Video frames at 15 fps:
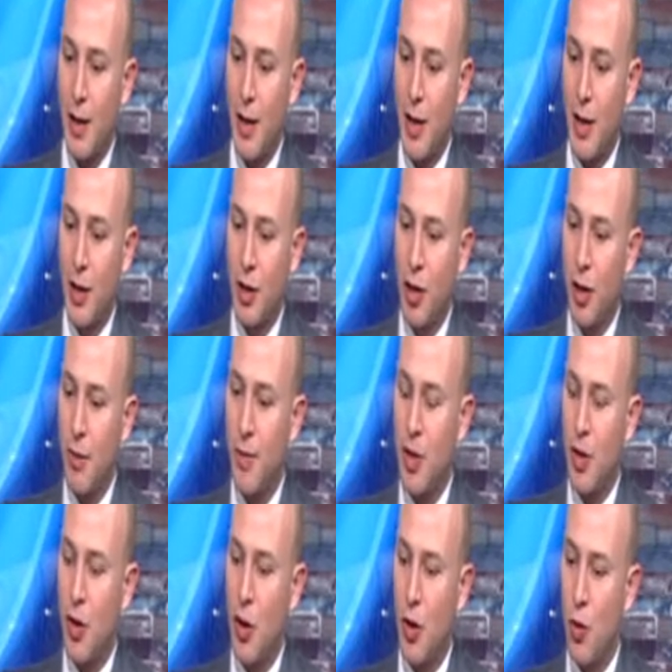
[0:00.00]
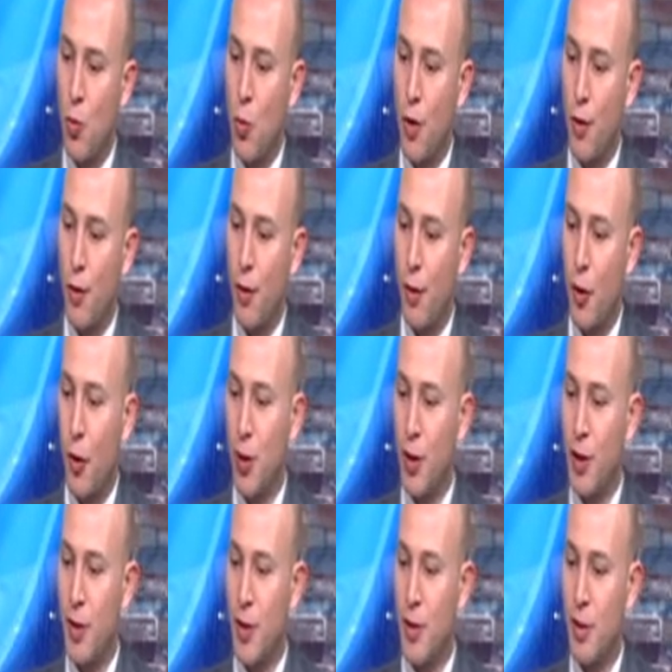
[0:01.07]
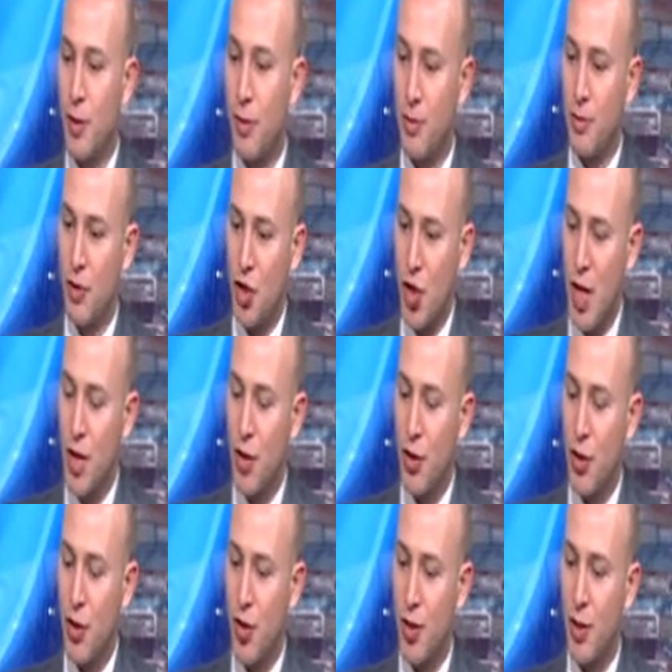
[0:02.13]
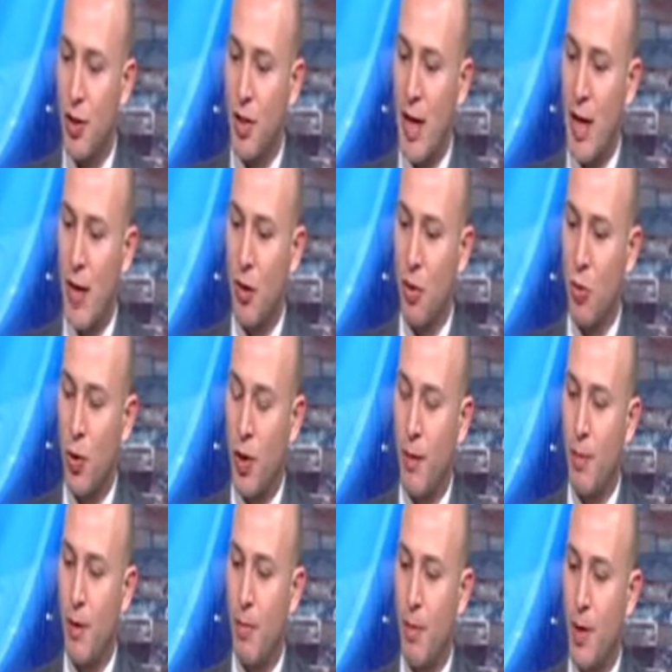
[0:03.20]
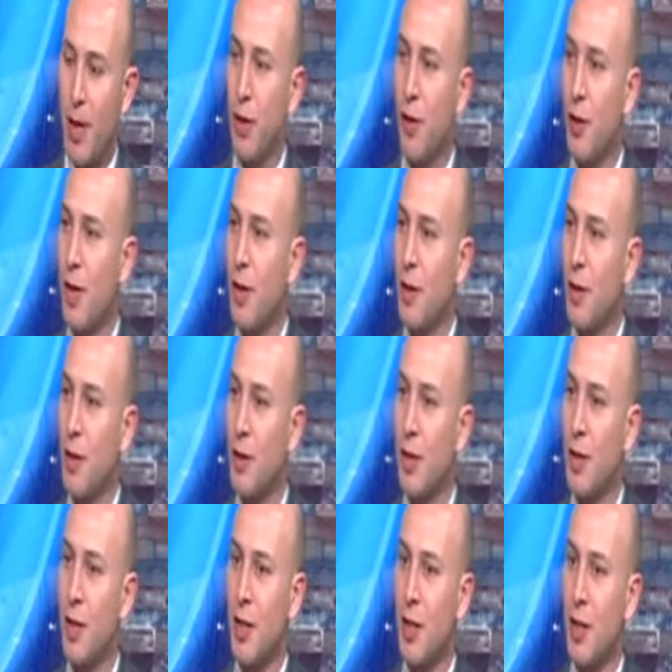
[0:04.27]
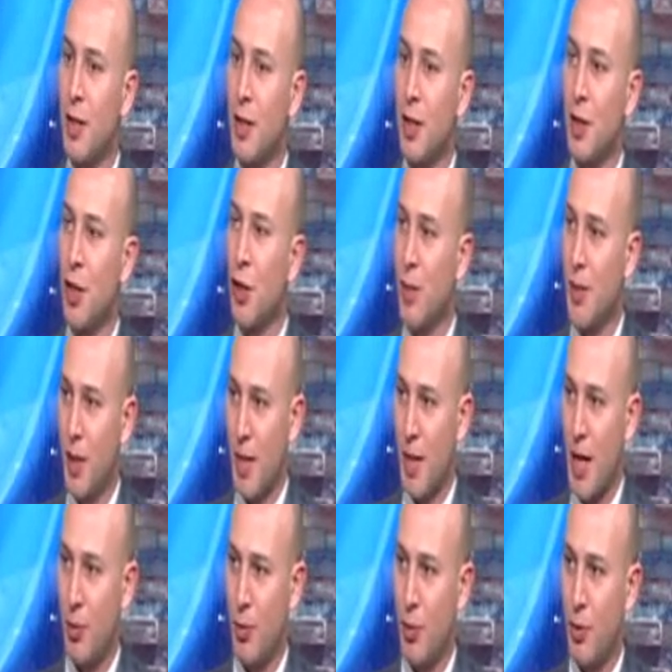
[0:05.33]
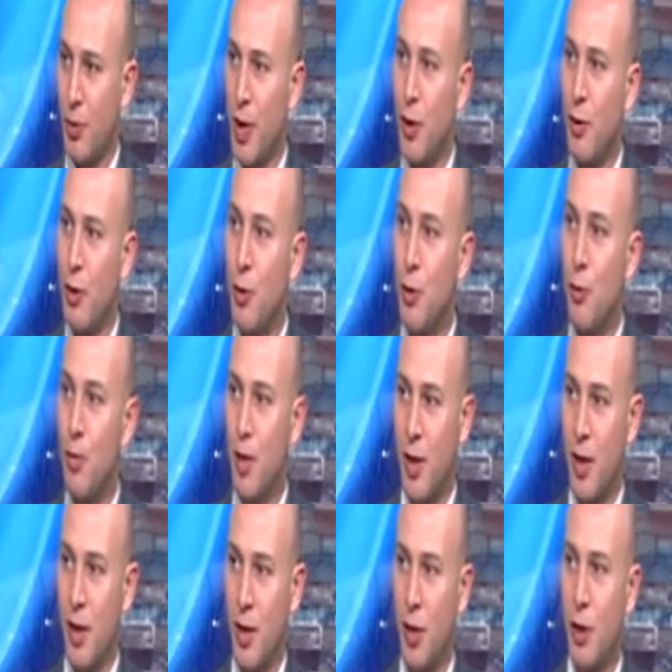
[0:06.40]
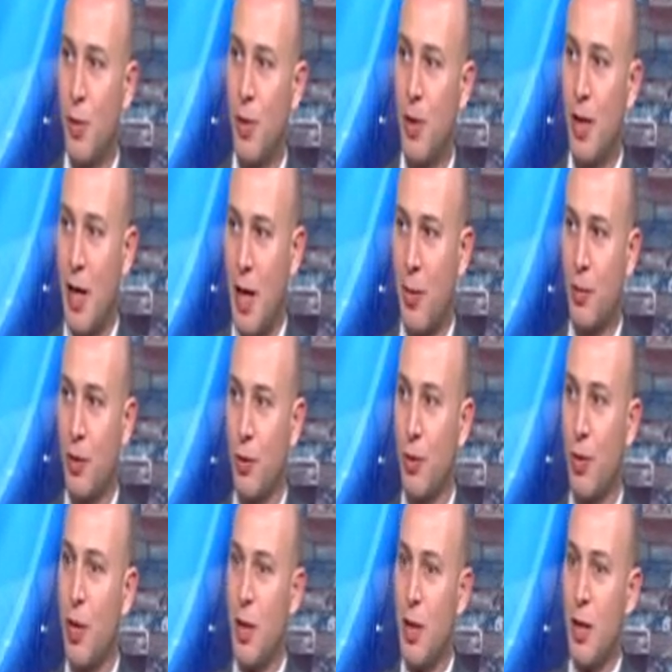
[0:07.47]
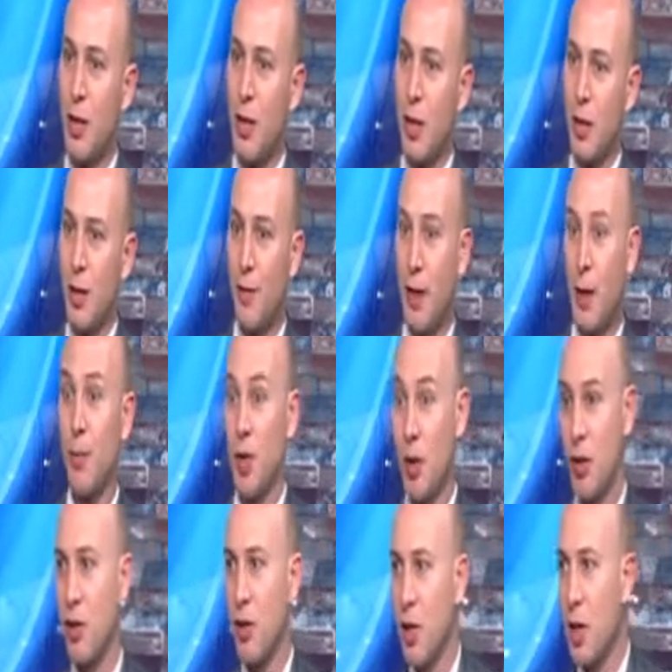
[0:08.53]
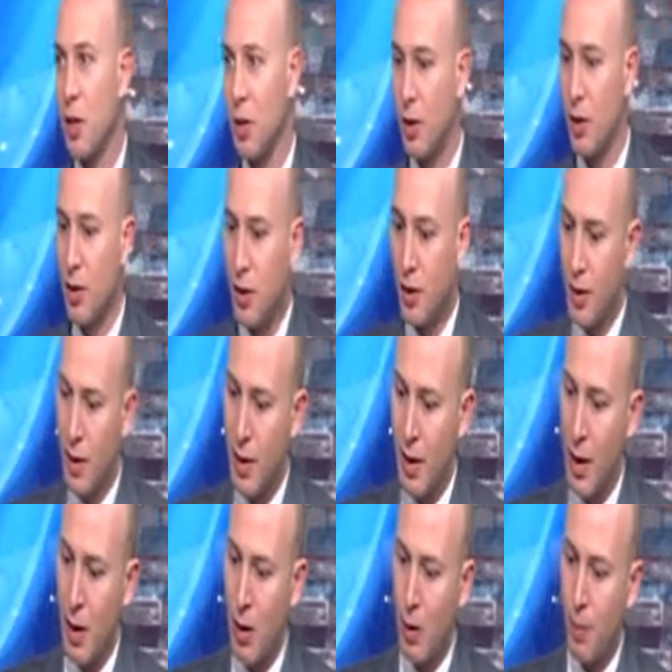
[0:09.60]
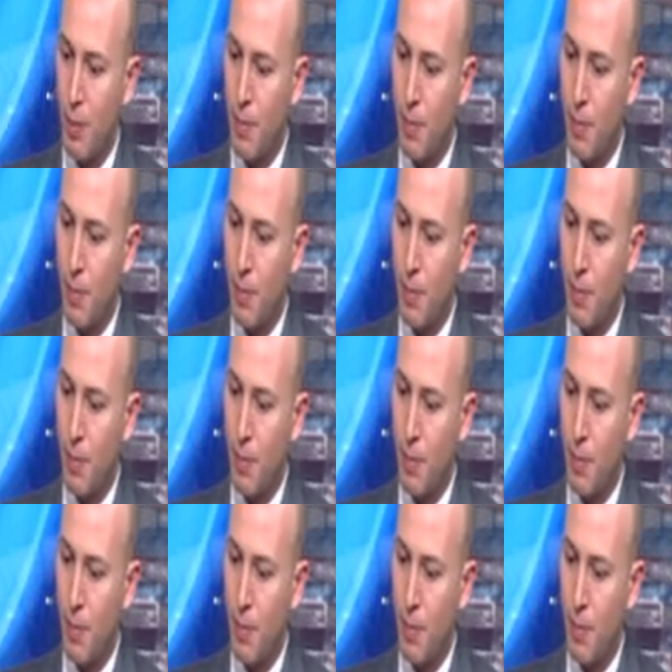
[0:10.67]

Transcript: it comes along with all its challenges, and one of the main thing is the human capital. Now, you being a human capital development consultant, now,